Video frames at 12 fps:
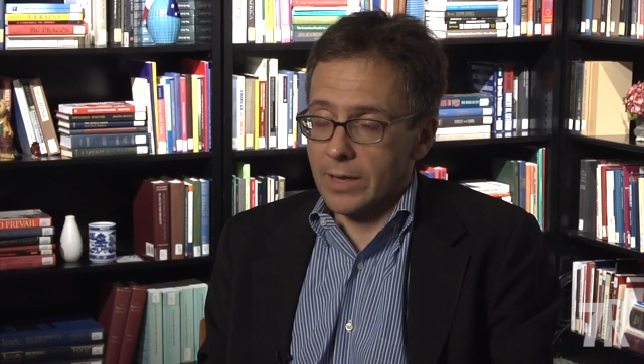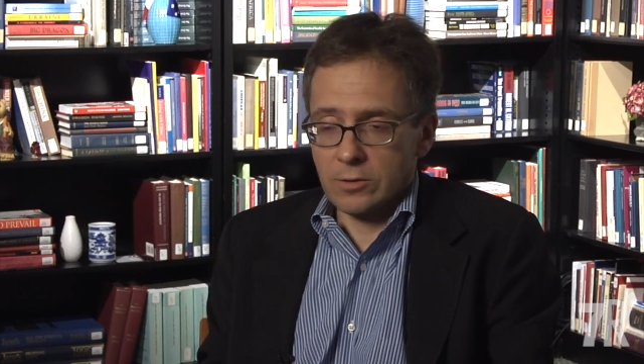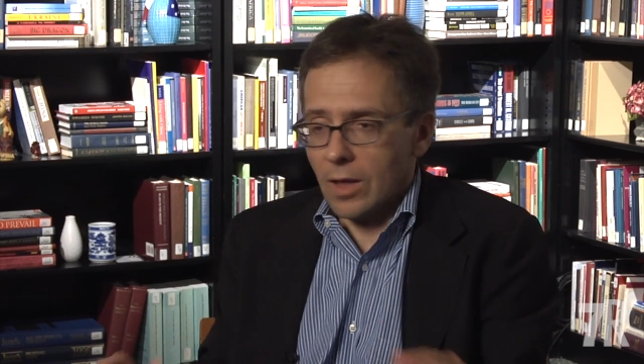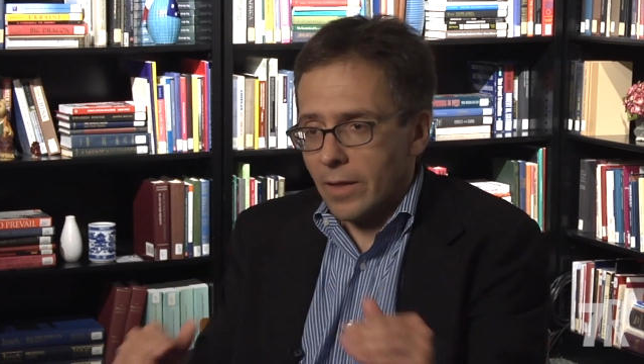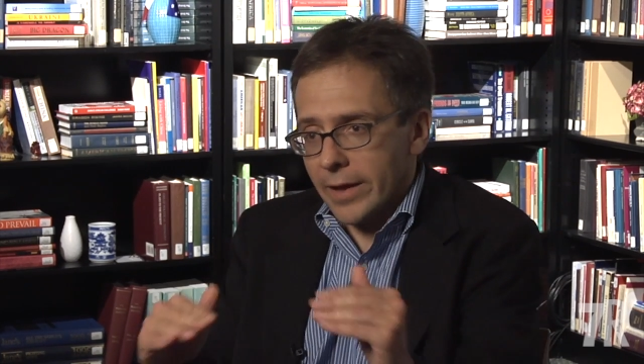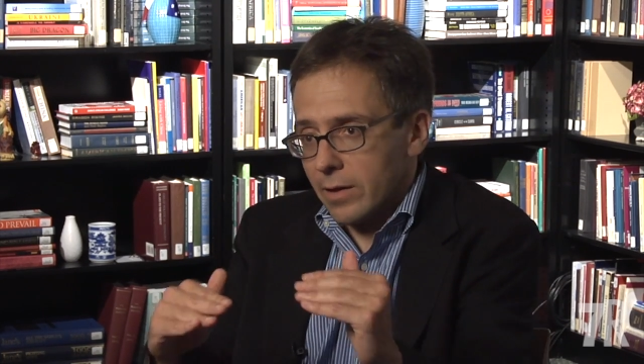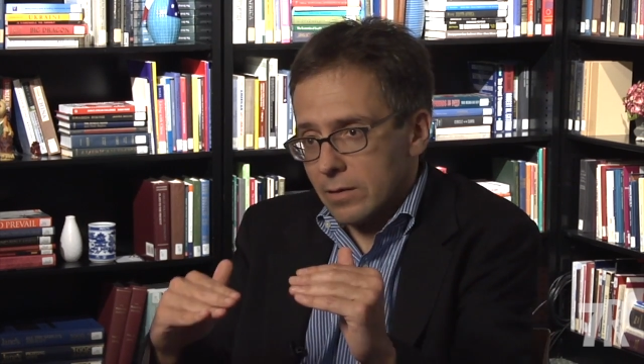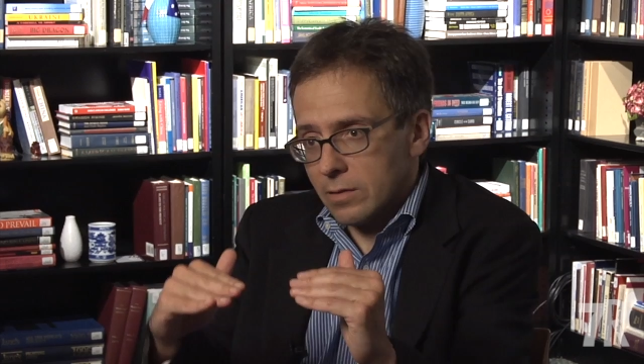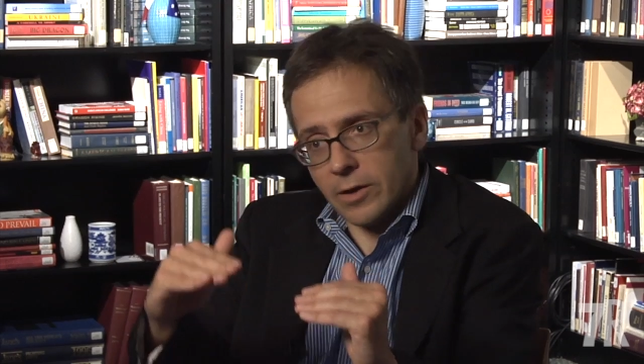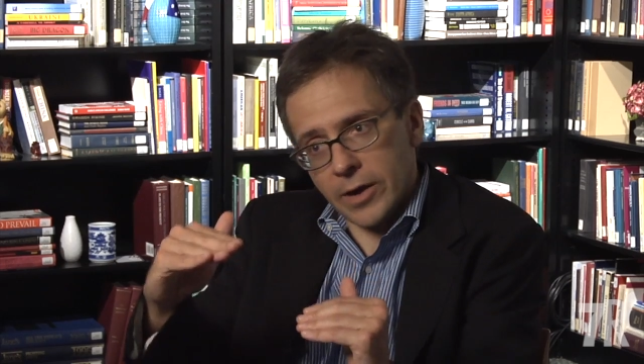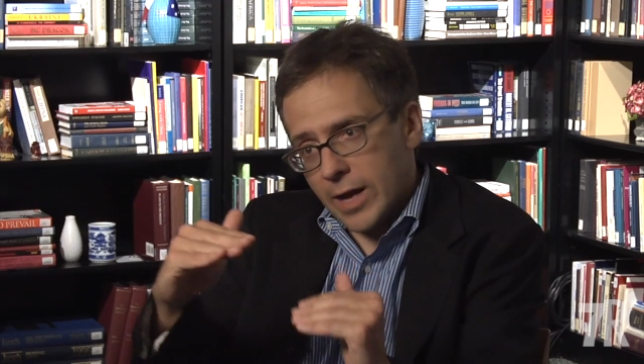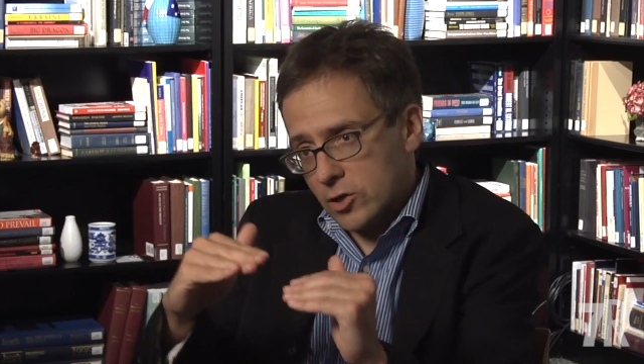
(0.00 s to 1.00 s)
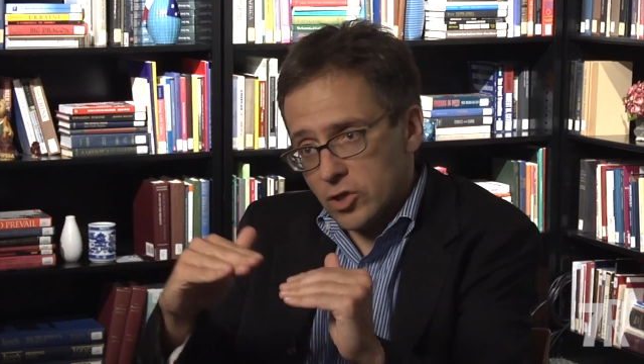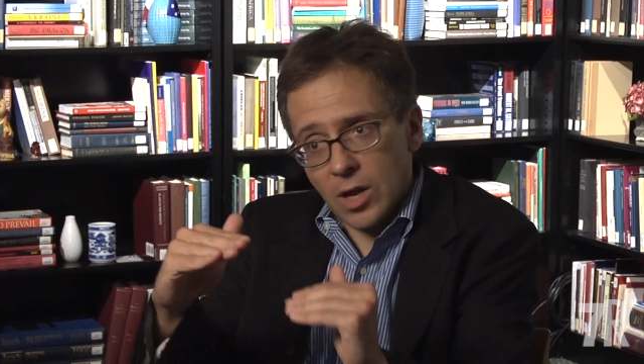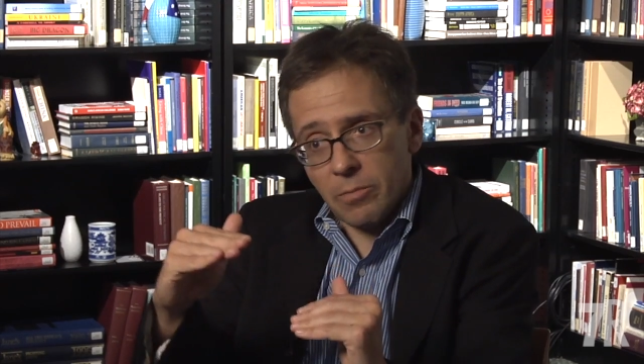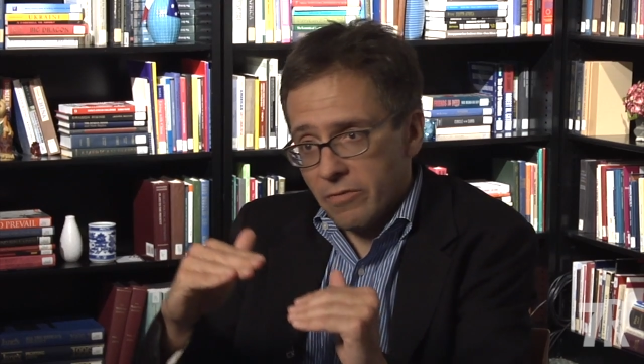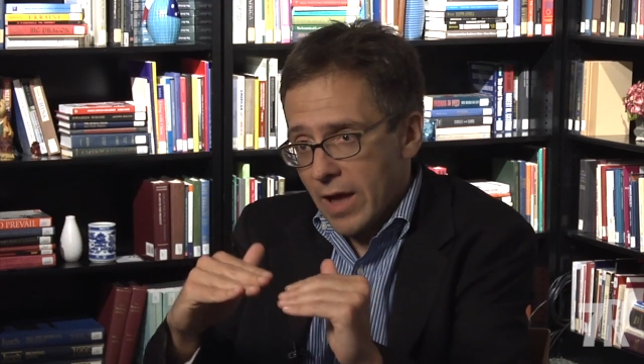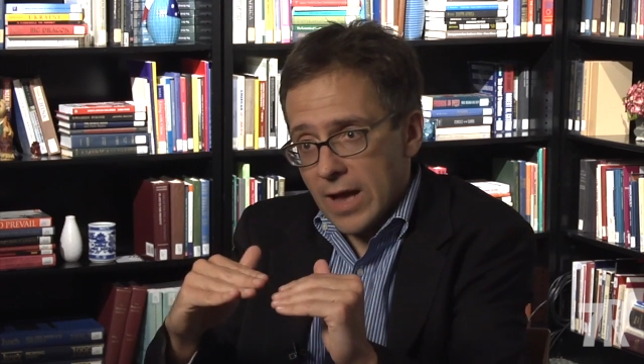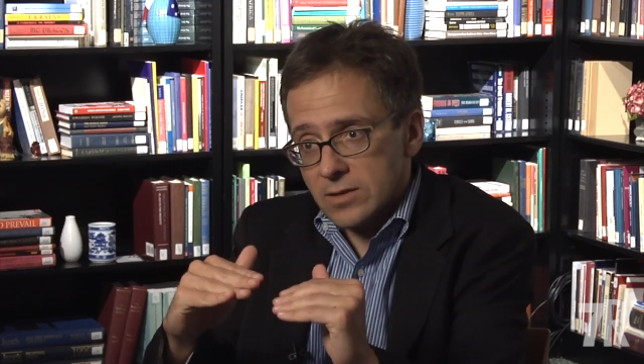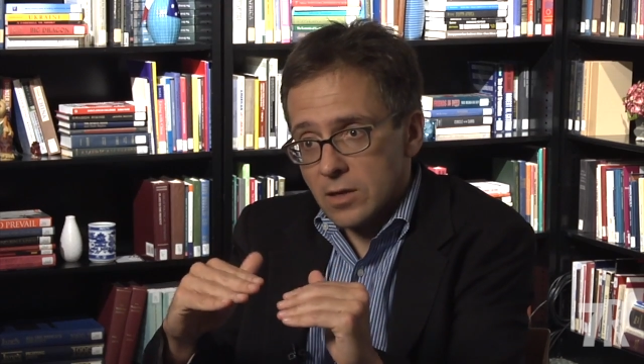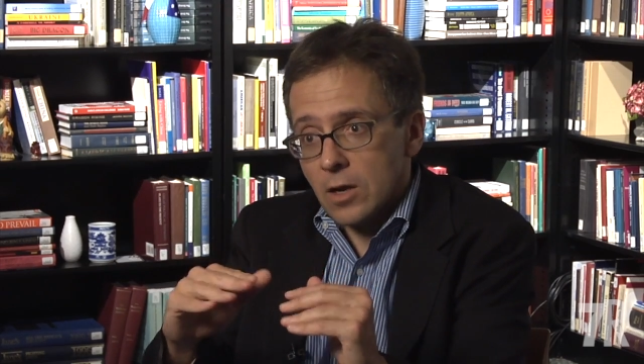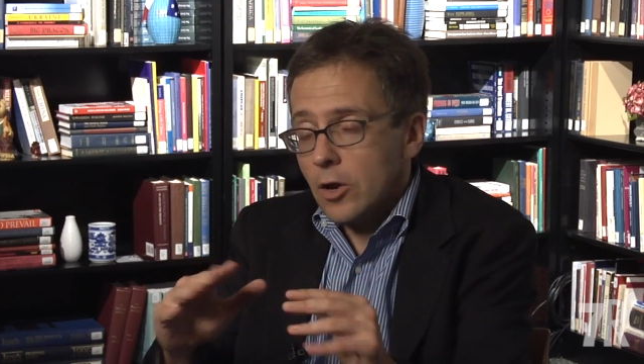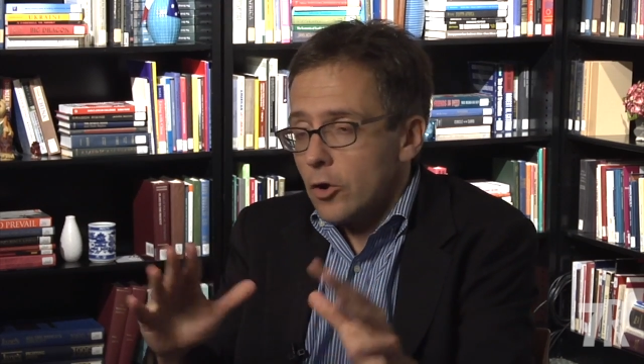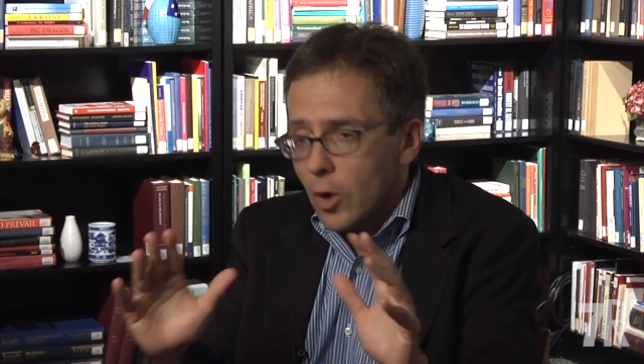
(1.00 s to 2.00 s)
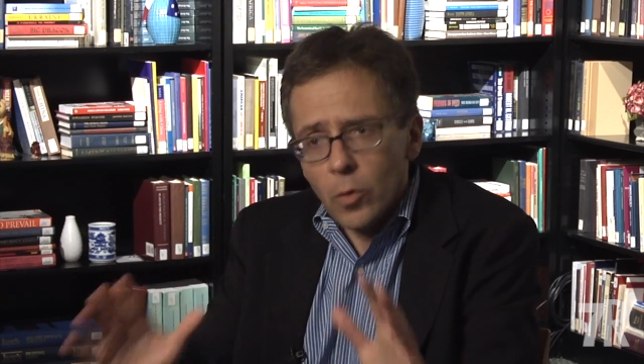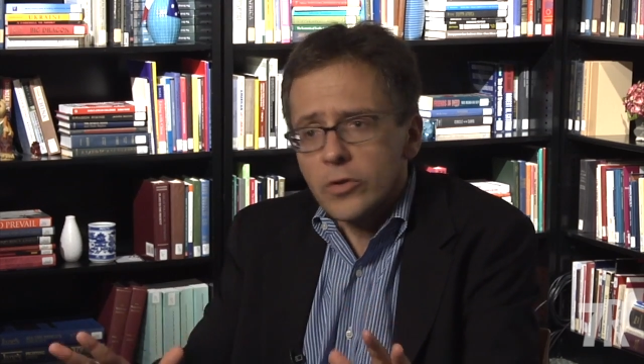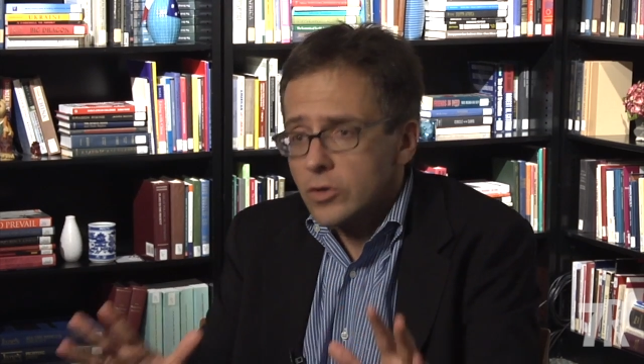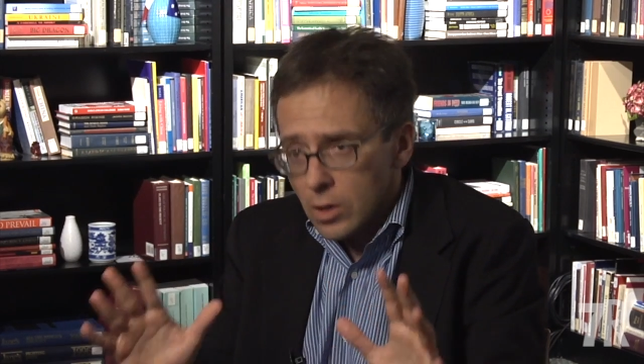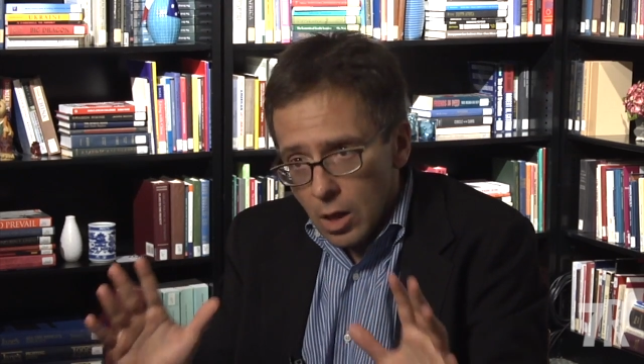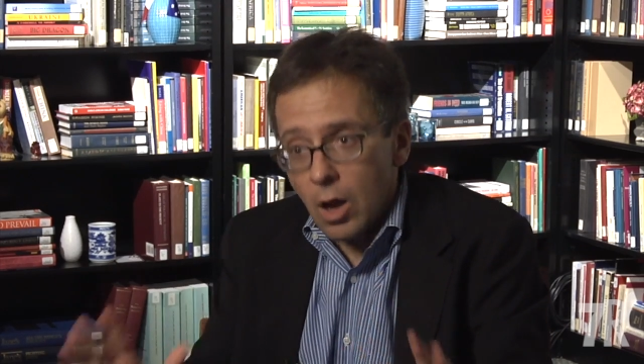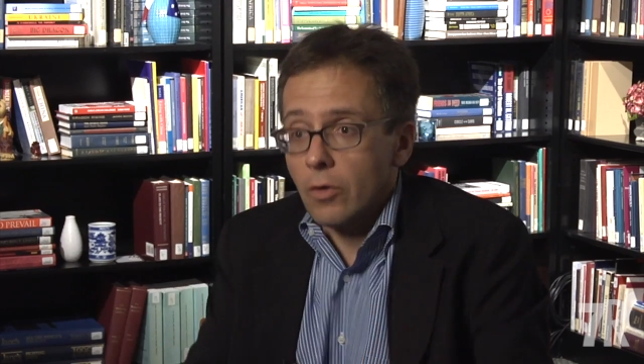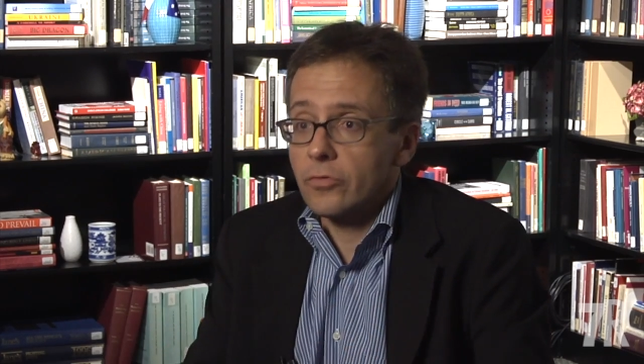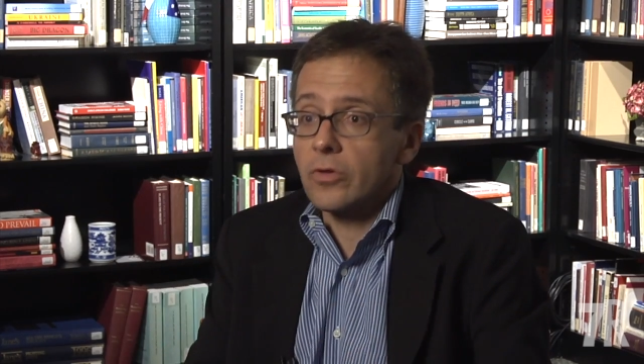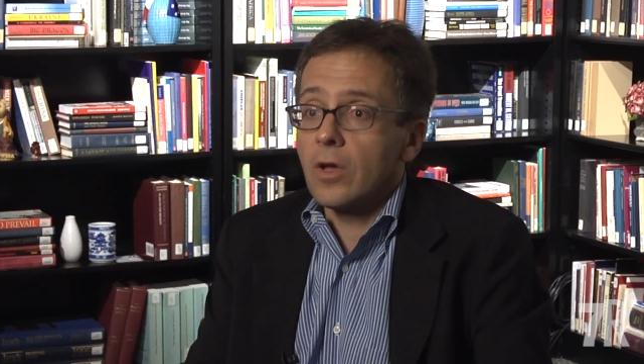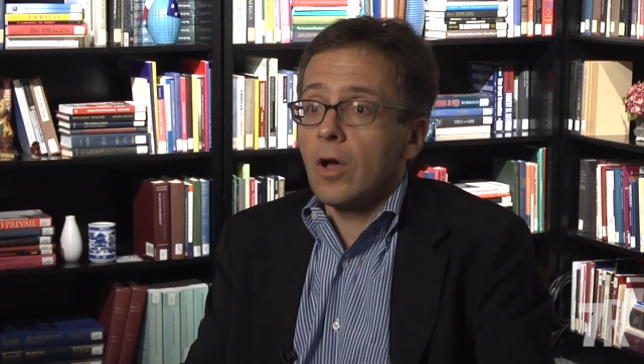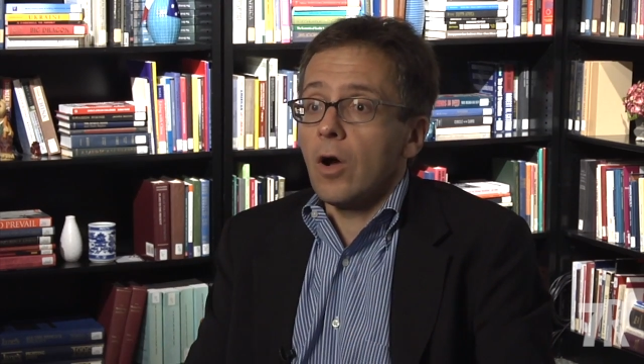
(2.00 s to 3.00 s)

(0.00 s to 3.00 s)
It's not like they're catching up fast. No one is close.